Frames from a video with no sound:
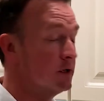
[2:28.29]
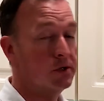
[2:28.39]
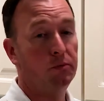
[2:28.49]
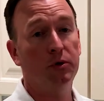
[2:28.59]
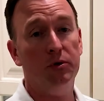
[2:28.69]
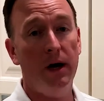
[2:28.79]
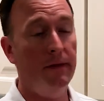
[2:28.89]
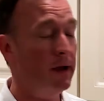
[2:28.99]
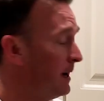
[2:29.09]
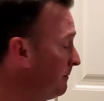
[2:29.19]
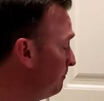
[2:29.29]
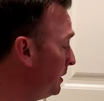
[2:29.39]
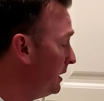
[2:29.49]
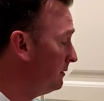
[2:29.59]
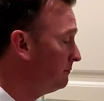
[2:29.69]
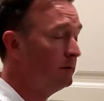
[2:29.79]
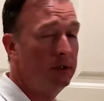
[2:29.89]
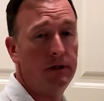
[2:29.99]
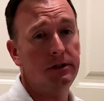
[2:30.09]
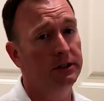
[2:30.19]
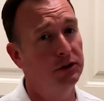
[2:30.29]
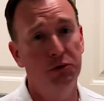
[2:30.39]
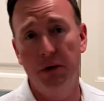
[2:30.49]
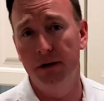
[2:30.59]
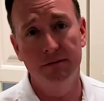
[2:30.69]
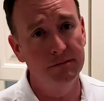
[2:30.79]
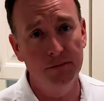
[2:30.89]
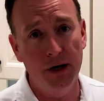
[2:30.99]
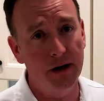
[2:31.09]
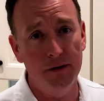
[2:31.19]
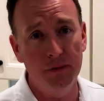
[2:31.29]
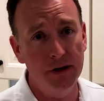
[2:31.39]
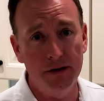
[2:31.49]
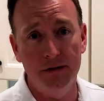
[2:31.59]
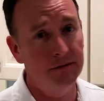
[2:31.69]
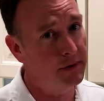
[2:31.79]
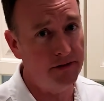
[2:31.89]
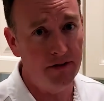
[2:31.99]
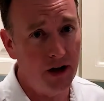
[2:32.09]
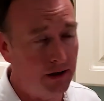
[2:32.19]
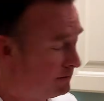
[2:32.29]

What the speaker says: So we'll try that, but you could just enjoy it right out of the blender. It'd be fine.